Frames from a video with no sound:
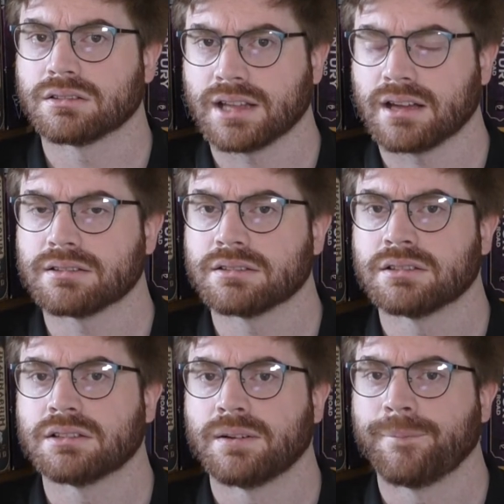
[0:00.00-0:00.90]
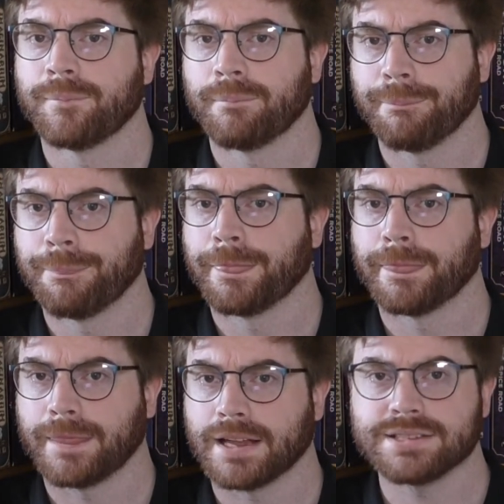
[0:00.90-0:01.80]

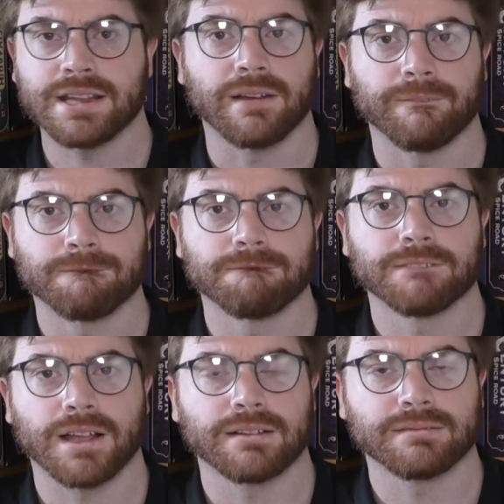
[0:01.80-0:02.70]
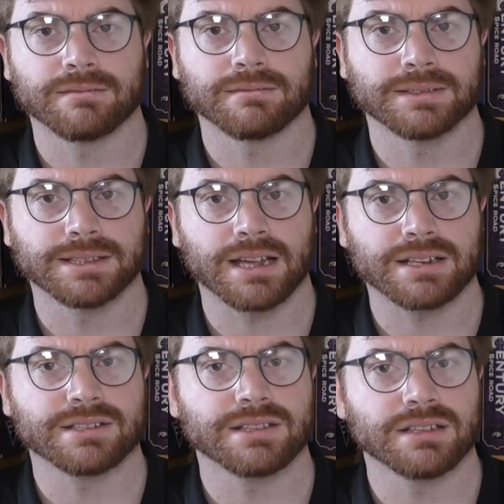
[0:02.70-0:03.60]
That's it. That
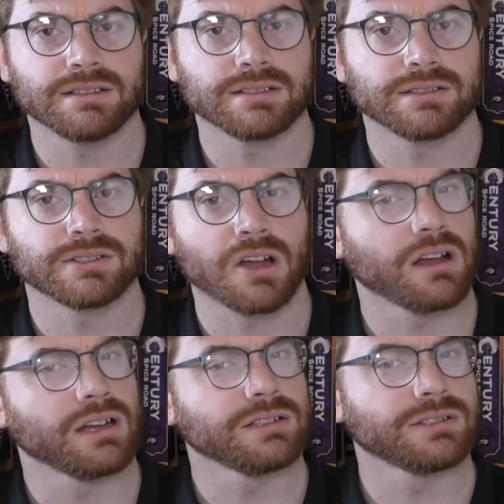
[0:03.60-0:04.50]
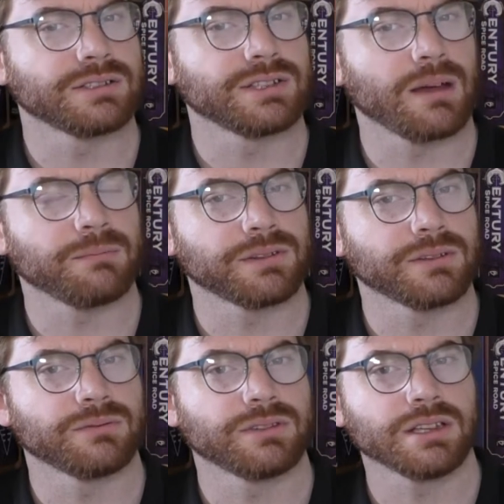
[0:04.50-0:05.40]
is the entire depth
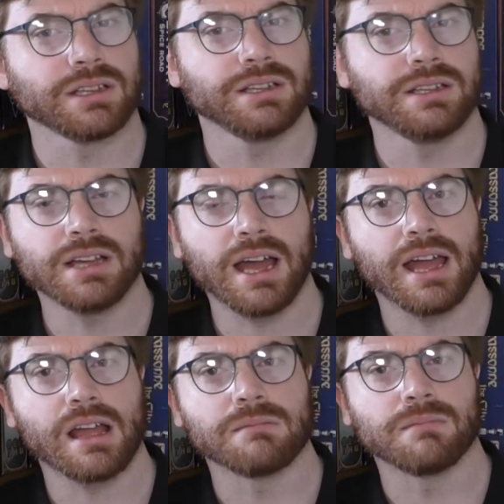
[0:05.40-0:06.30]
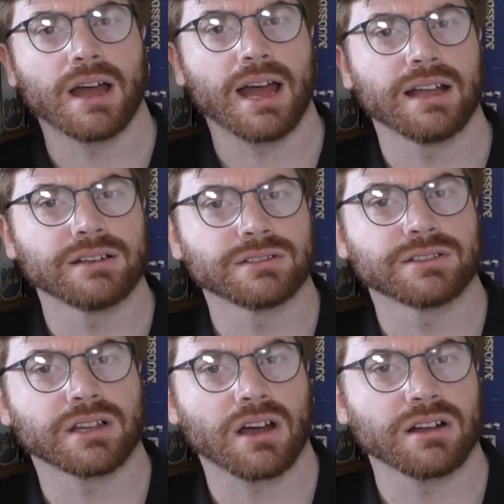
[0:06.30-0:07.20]
of the game, and
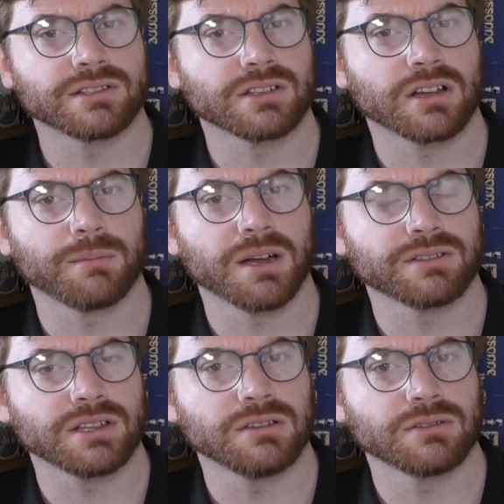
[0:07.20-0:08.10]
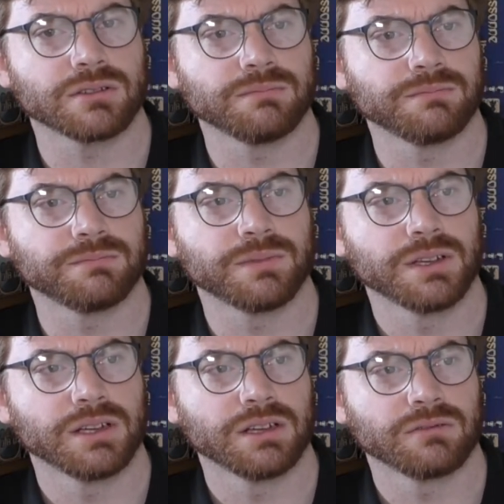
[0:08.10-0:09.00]
the cards that come out that you can
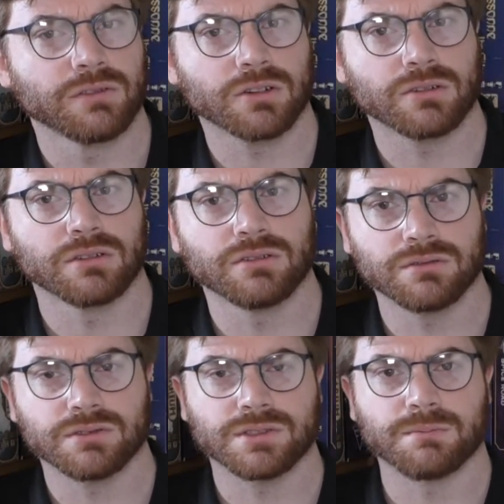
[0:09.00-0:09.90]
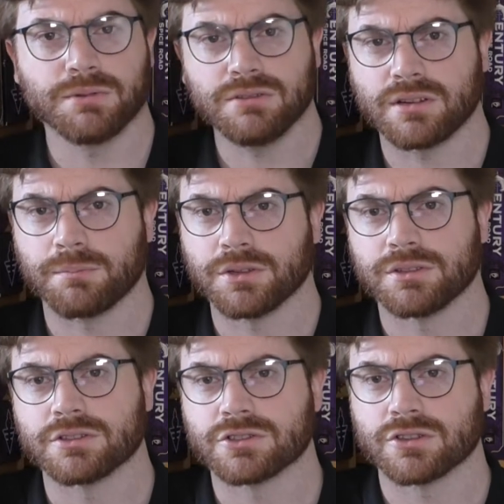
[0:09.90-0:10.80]
recruit to build up on
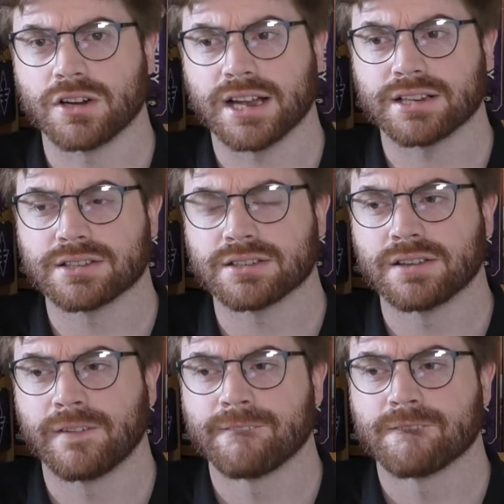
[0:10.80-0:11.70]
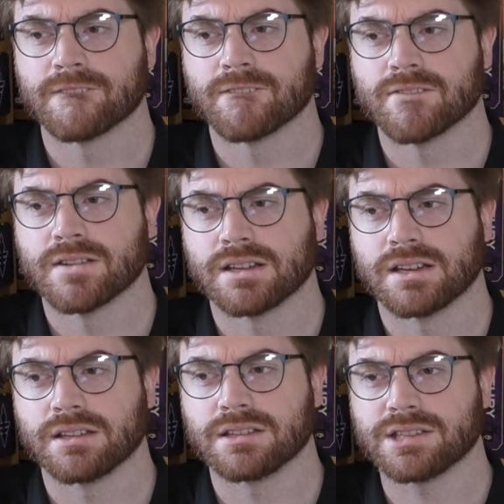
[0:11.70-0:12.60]
those tracks
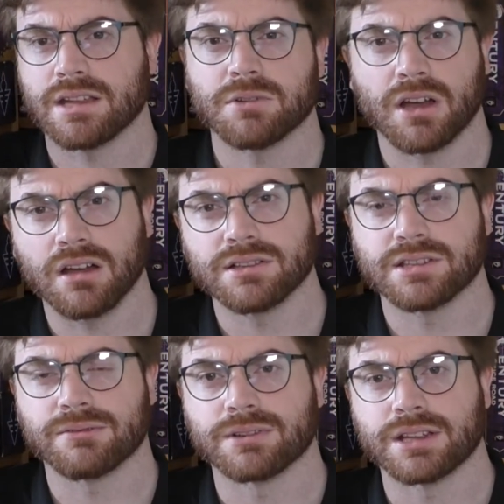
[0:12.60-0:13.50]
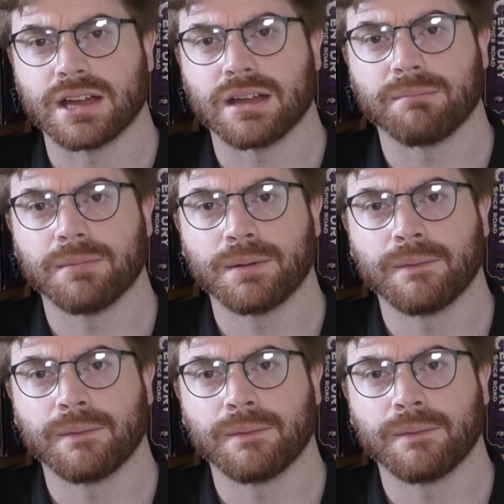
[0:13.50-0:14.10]
are the same cards every game.